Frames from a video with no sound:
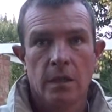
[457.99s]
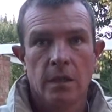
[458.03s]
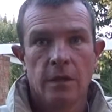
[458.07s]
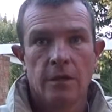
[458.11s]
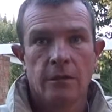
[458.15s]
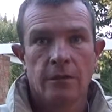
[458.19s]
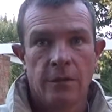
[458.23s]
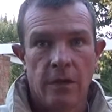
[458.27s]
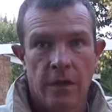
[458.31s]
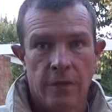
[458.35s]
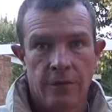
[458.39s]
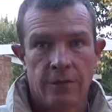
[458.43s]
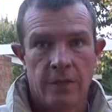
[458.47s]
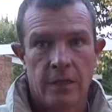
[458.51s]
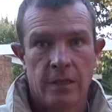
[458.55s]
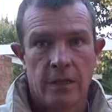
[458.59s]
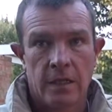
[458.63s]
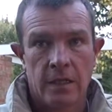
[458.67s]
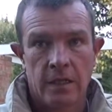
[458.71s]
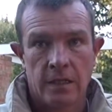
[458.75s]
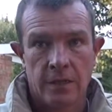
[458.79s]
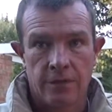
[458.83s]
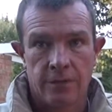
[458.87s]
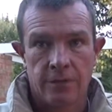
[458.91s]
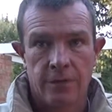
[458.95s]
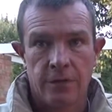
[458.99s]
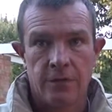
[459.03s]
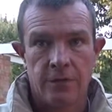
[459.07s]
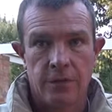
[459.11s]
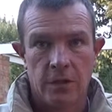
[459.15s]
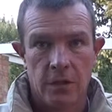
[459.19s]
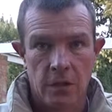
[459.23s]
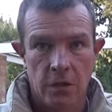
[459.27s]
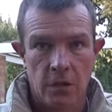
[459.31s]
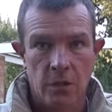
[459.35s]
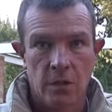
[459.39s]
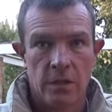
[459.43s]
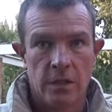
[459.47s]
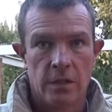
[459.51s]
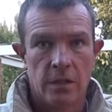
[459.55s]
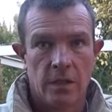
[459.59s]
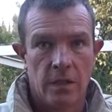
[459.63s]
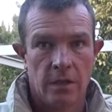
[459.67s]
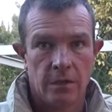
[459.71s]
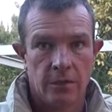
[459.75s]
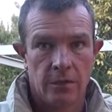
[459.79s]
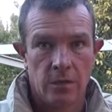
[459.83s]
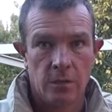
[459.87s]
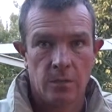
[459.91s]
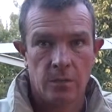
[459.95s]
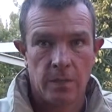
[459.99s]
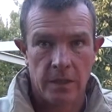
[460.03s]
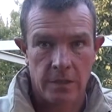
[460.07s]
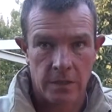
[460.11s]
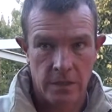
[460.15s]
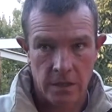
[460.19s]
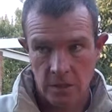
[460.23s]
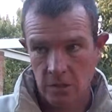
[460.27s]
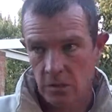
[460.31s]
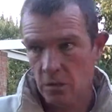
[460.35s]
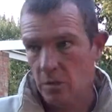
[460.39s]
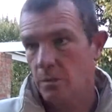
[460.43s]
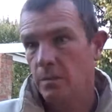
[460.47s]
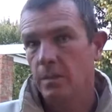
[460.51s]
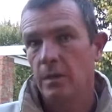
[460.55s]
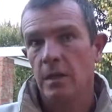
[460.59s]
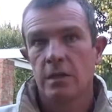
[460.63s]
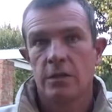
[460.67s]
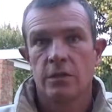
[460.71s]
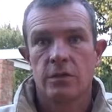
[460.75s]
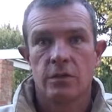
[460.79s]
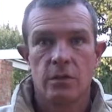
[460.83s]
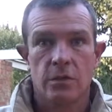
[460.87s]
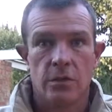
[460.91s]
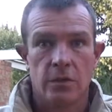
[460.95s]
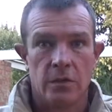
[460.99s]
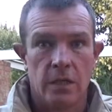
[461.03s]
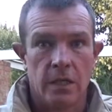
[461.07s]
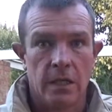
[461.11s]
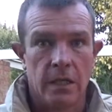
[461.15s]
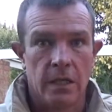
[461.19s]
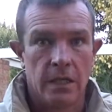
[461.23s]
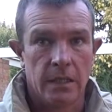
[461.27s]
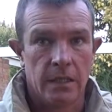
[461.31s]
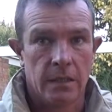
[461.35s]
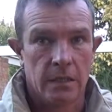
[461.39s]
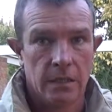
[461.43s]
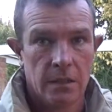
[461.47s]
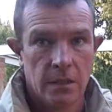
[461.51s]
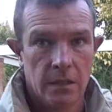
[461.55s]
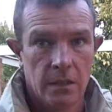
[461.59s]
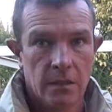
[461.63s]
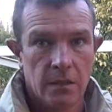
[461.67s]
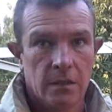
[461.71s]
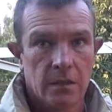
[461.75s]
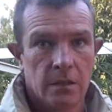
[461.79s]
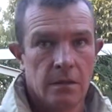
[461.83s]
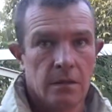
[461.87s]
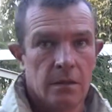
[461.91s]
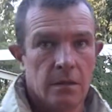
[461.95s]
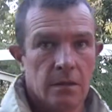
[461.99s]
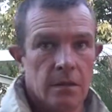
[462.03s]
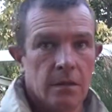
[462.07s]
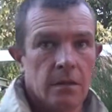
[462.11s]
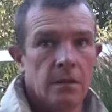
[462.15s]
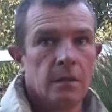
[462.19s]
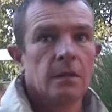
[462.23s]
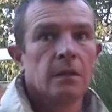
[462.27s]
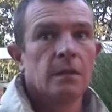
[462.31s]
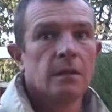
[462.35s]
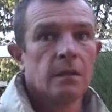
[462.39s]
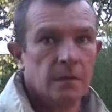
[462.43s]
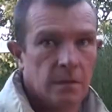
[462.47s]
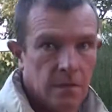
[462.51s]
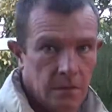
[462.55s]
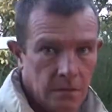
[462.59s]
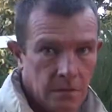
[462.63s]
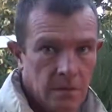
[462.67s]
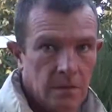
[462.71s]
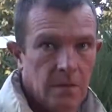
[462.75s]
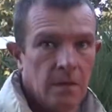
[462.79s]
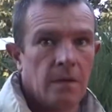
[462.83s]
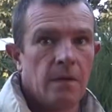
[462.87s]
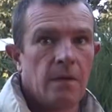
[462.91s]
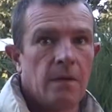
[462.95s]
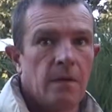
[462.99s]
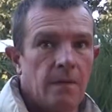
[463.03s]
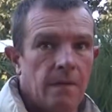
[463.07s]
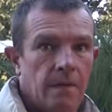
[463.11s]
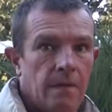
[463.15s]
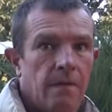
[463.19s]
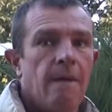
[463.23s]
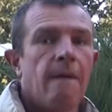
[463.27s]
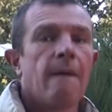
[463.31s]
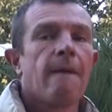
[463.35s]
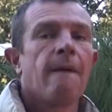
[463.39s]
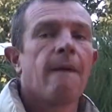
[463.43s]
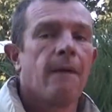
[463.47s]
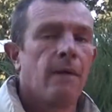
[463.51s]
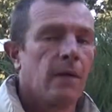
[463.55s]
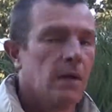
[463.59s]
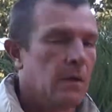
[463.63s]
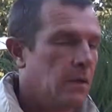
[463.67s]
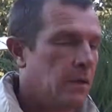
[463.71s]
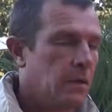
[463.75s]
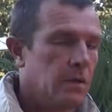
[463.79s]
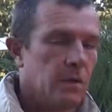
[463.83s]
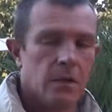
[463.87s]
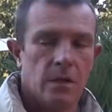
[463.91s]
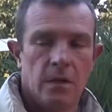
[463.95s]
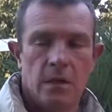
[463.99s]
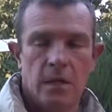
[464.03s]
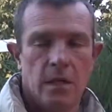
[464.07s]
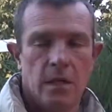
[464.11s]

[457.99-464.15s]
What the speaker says: 550 US you have to pay just to pass through the gate. Oh, that's whether you stop or not, you pay that.